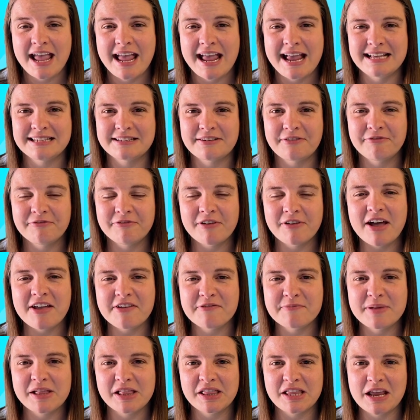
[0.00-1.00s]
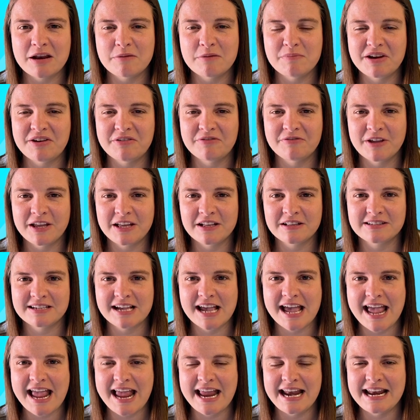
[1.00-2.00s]
He's a 5 million
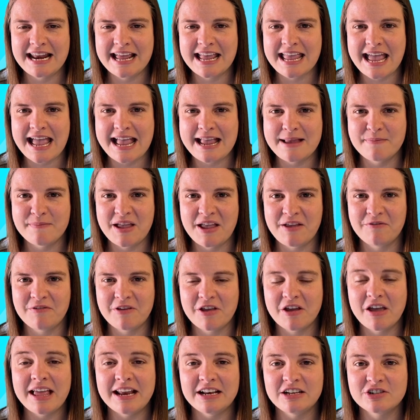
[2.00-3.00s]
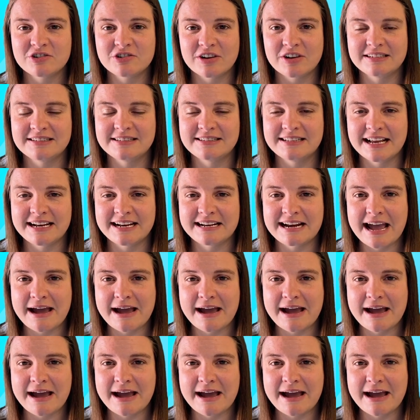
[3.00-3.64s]
midfielder in the game if you're interested.